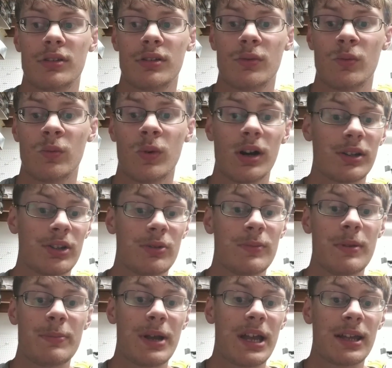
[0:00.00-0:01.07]
what you'd be
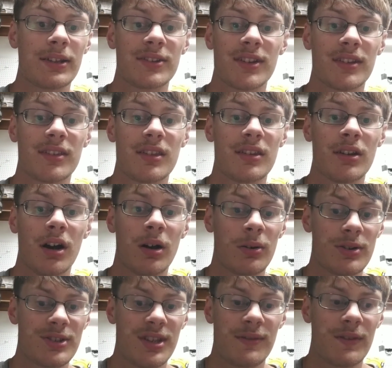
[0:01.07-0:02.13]
paying $60,
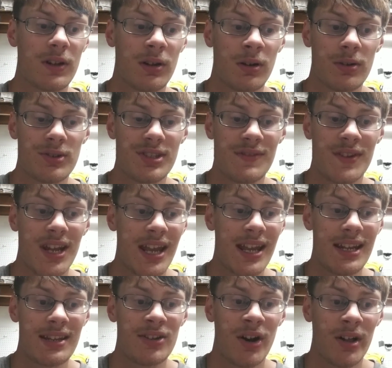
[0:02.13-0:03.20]
$70, even
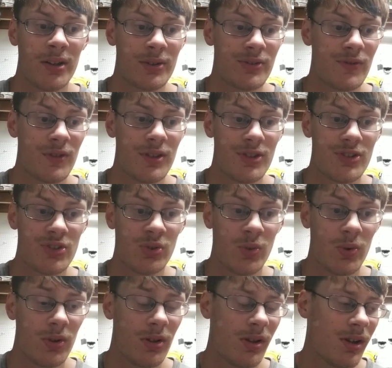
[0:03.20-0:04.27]
$80 for this
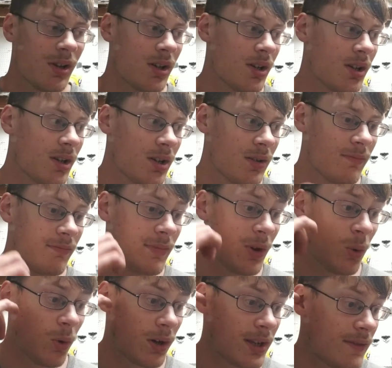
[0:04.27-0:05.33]
tool,
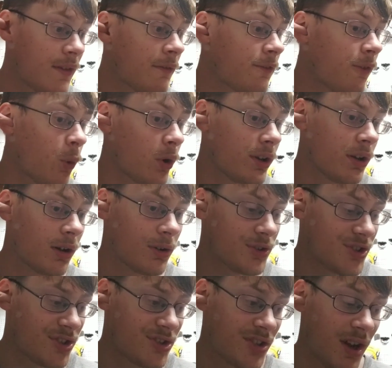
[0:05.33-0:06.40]
or even
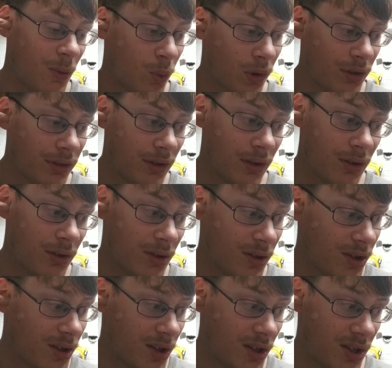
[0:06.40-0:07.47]
$40. It's not worth it.
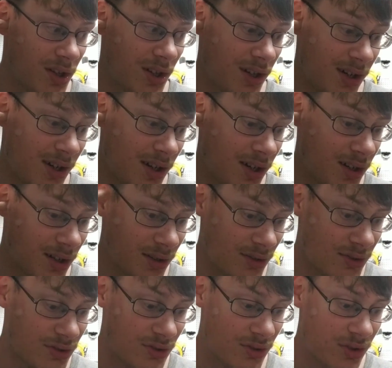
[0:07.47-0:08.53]

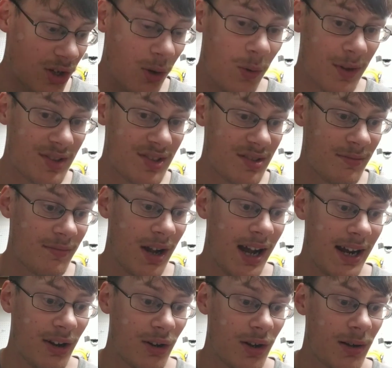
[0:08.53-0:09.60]
Go with some
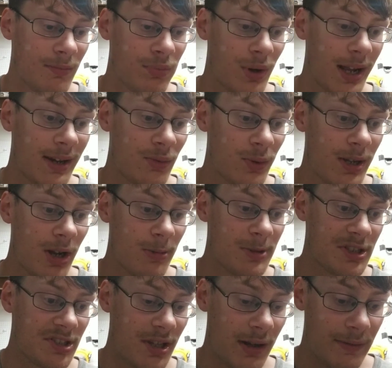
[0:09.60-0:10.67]
higher up brand Ryobi
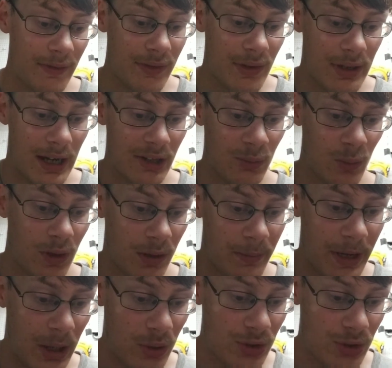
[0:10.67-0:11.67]
stuff if you guys want a power